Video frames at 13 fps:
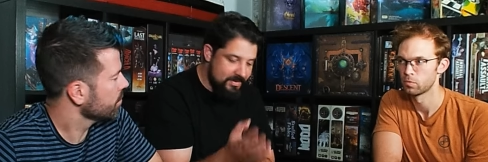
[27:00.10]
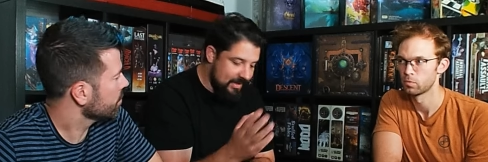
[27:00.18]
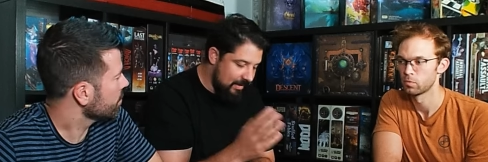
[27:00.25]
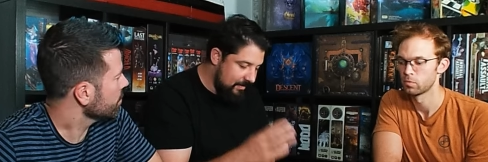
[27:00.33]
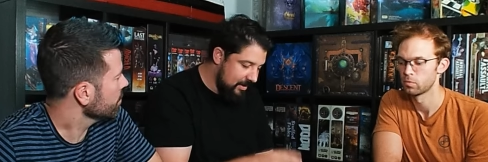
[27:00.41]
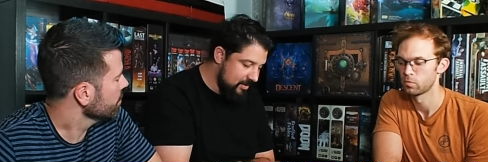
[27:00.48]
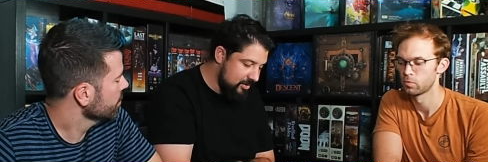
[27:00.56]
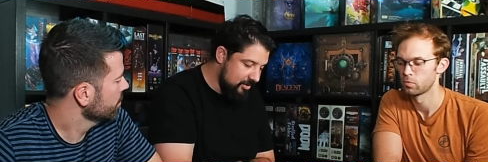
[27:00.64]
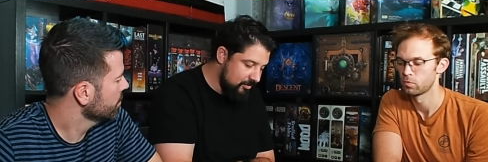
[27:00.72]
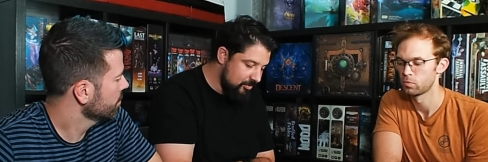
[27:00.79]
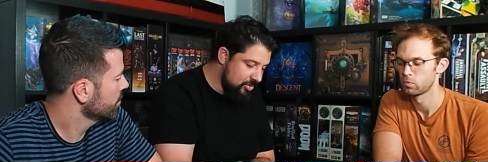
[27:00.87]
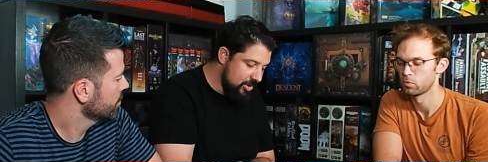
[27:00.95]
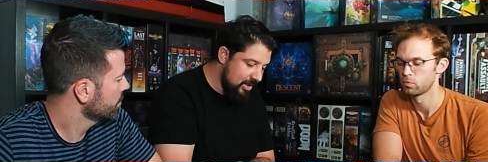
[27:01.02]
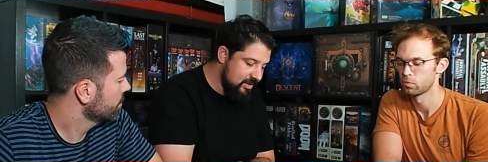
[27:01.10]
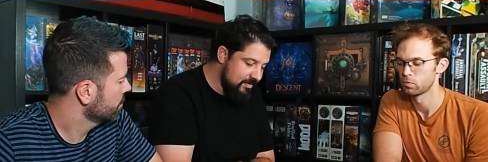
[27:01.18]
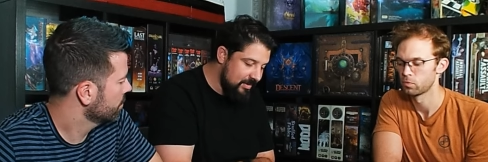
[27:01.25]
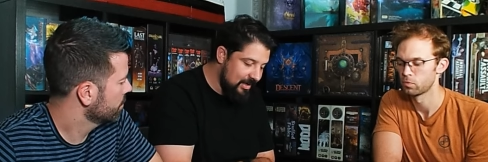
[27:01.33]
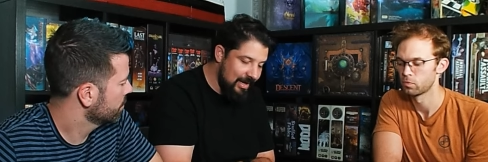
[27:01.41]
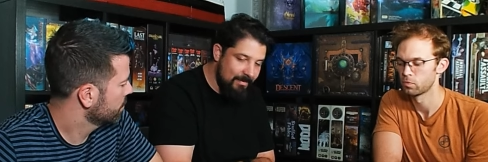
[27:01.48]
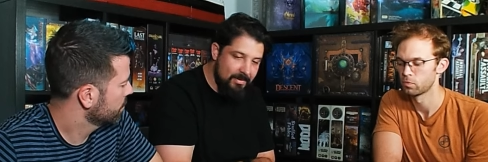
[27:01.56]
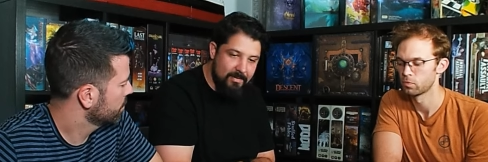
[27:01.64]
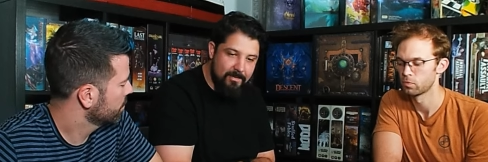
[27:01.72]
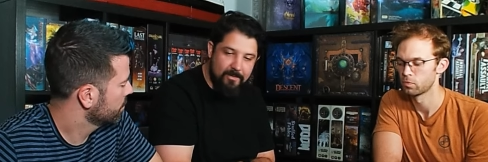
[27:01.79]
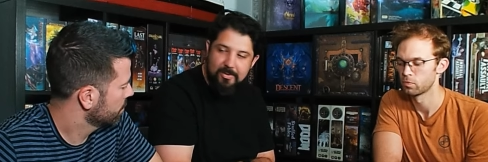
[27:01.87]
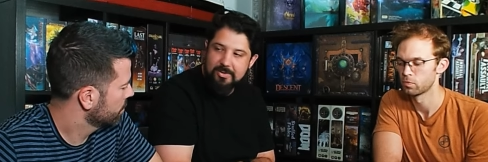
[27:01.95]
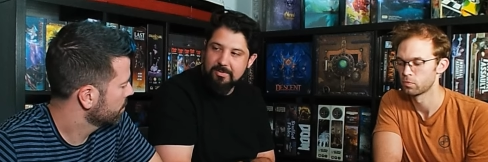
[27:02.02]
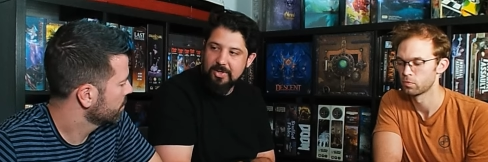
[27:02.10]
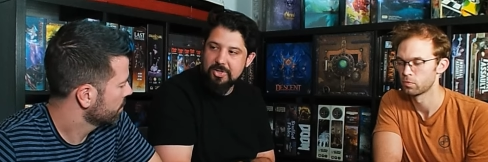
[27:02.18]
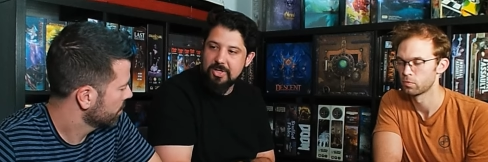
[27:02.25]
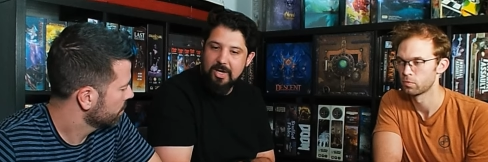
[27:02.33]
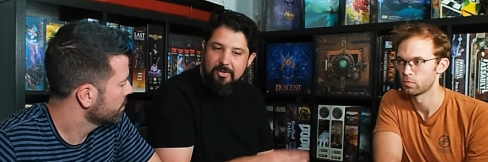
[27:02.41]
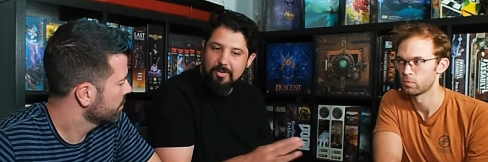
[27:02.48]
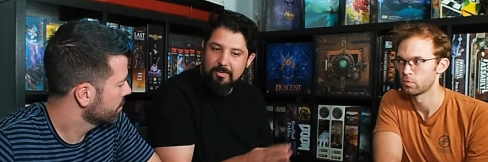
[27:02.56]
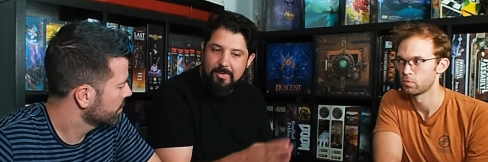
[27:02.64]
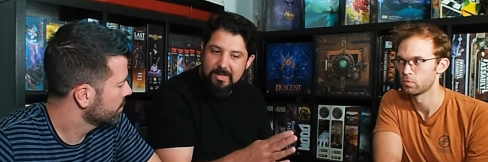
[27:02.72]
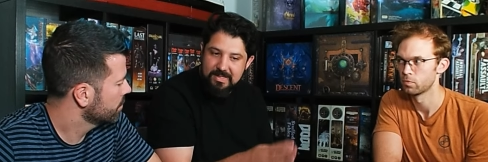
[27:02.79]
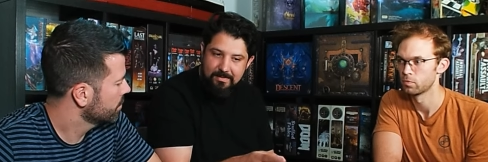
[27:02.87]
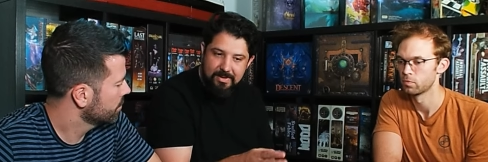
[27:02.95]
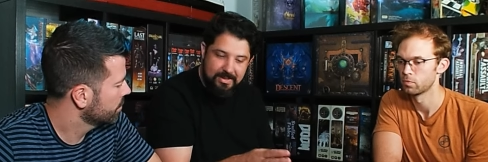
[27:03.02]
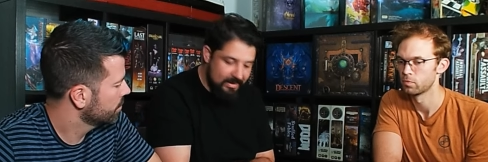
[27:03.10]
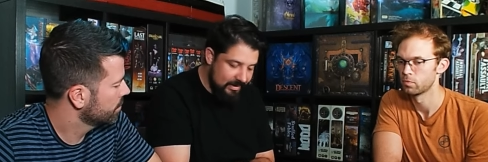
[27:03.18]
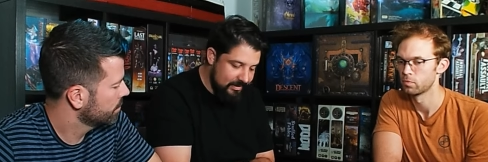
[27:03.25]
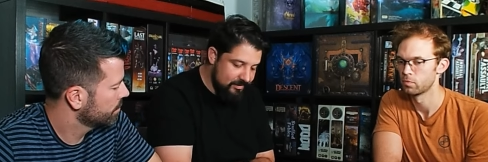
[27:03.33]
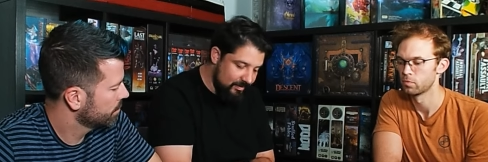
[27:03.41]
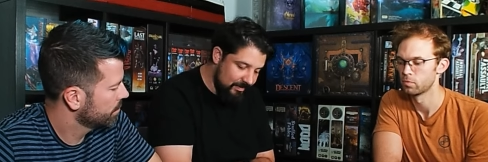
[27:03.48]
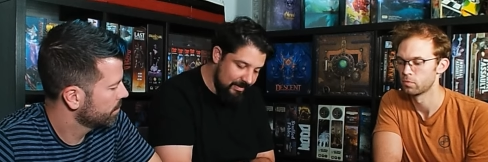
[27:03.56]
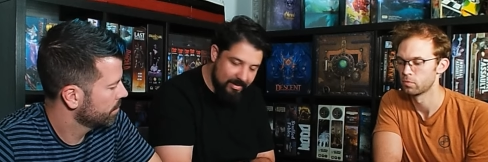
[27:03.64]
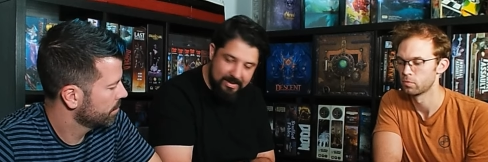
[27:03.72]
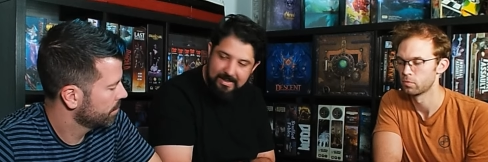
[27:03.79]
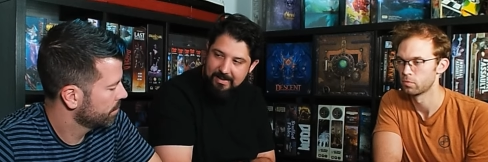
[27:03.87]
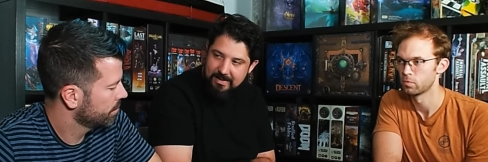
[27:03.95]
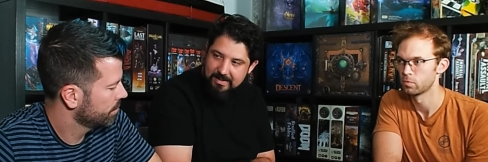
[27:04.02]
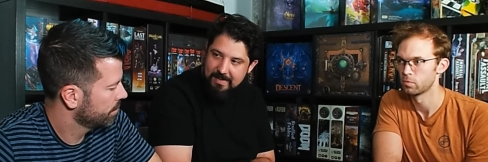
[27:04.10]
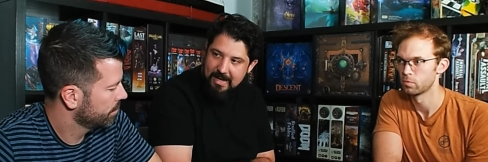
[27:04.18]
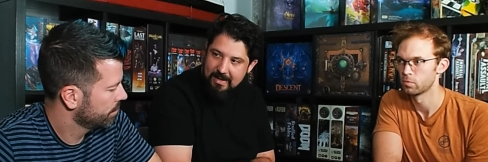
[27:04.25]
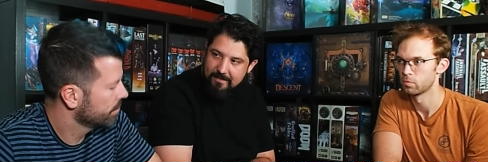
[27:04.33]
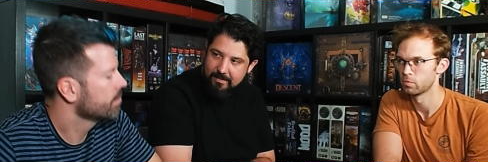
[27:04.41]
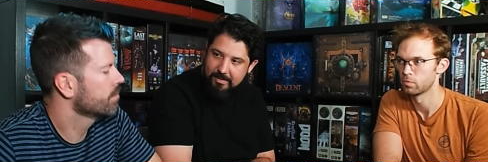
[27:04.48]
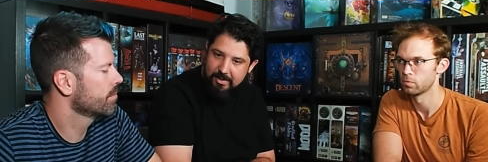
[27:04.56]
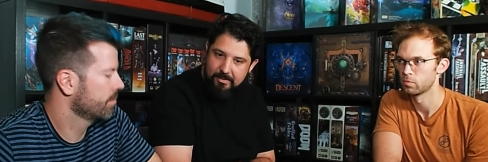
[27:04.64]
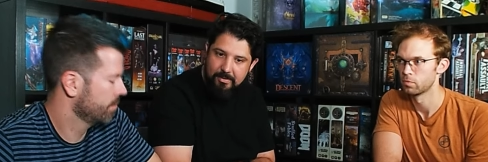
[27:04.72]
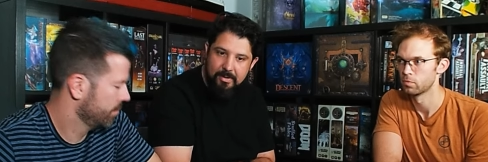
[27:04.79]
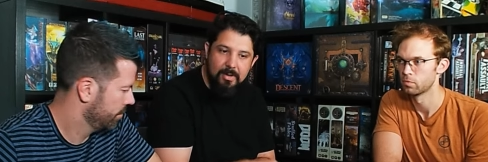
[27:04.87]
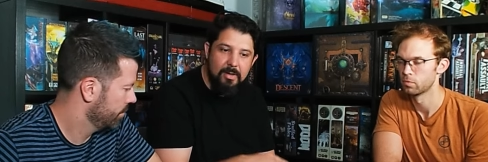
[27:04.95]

Speaker 1: side because you just became the first regent and you don't want someone to easily be able to take this back from you.